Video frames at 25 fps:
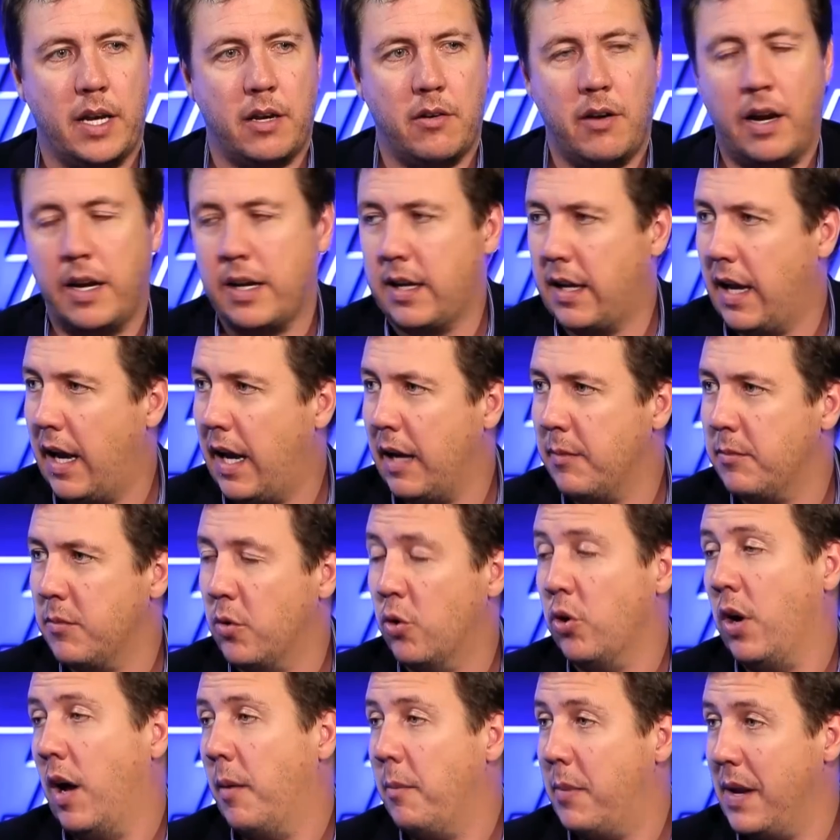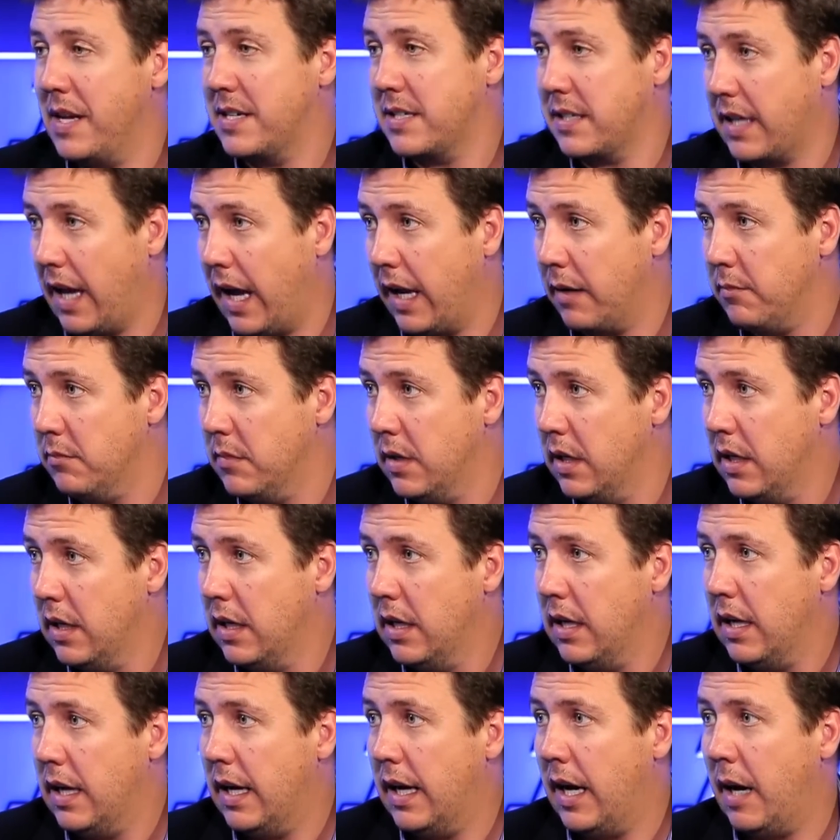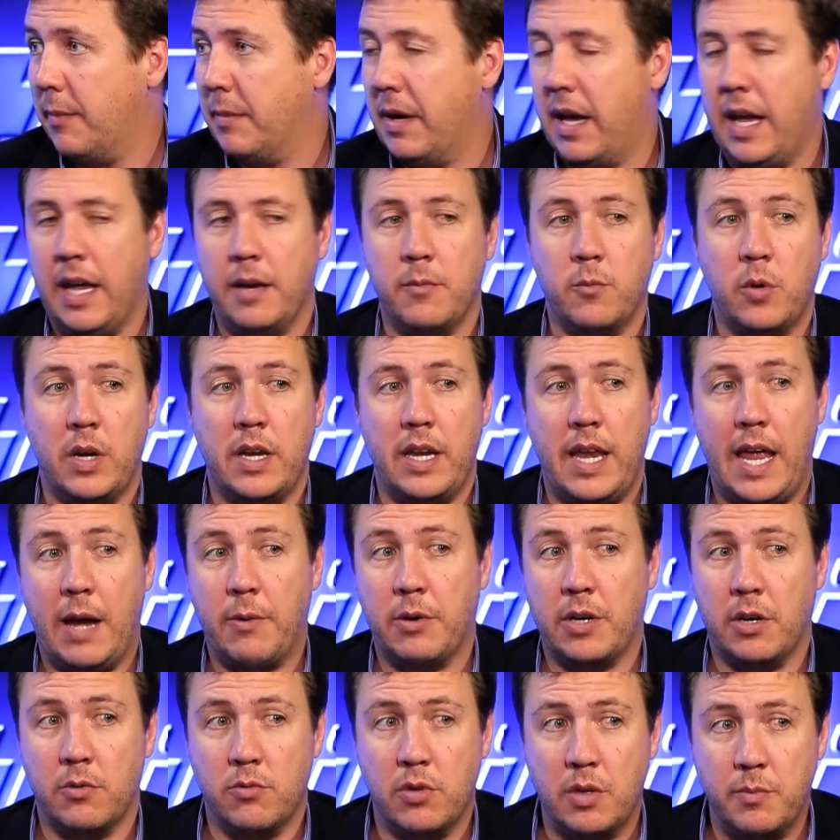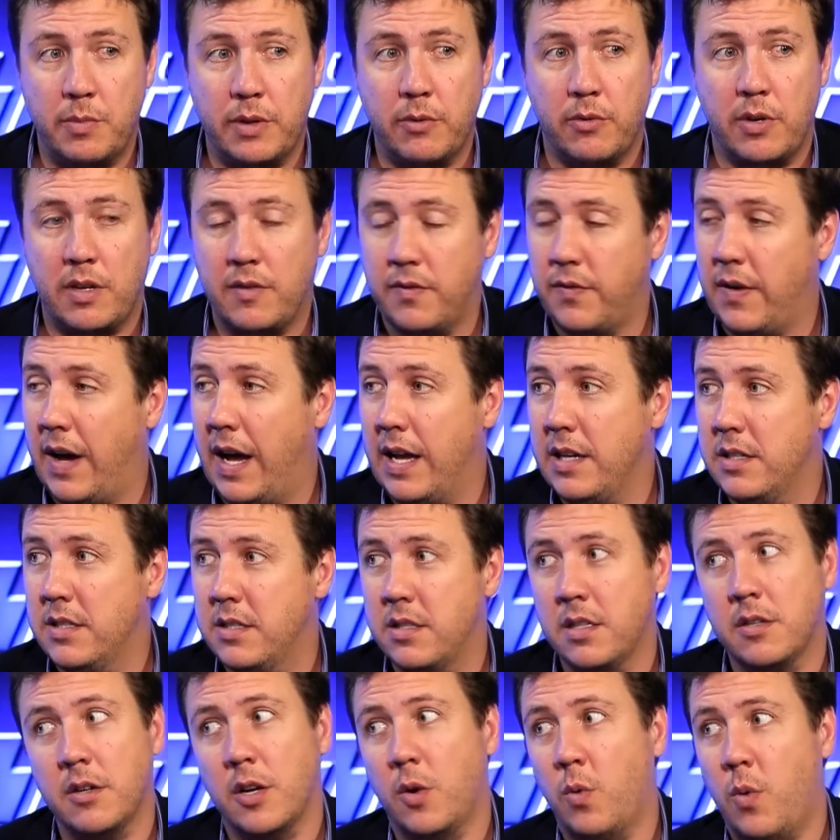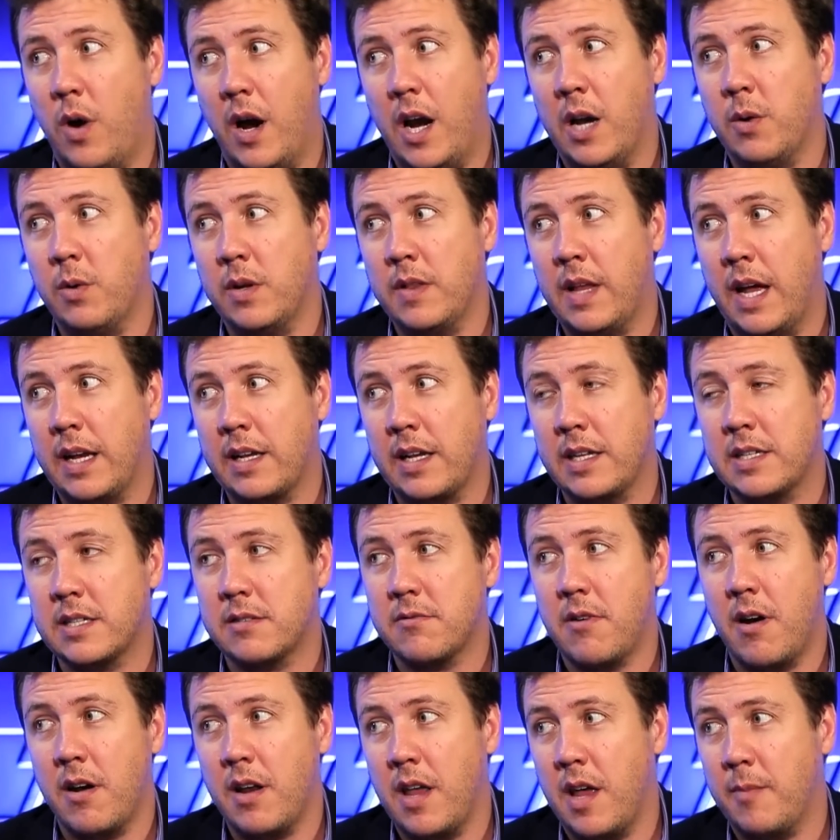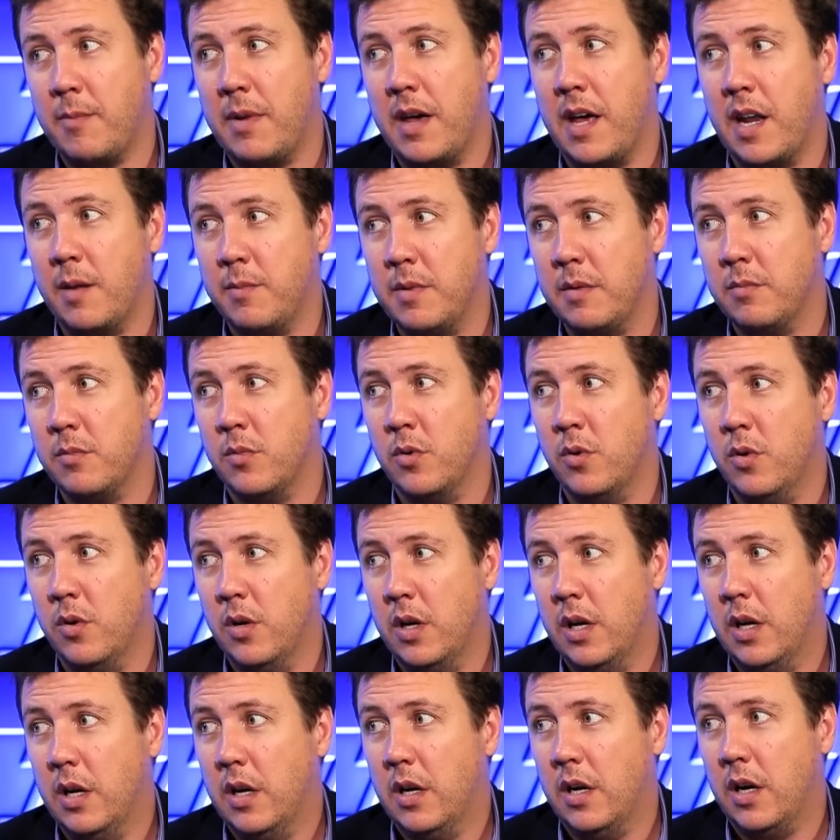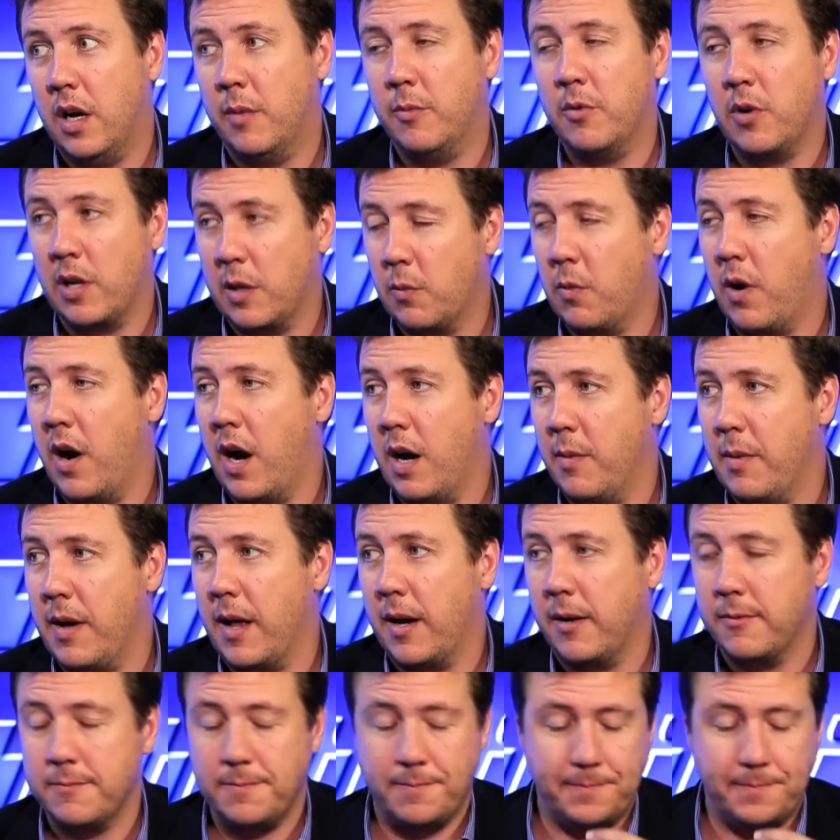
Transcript: a great game or our best game, and we're now in a rebuilding phase, you've got to worry when that gets thrown about a bit more. I'm really worried about it.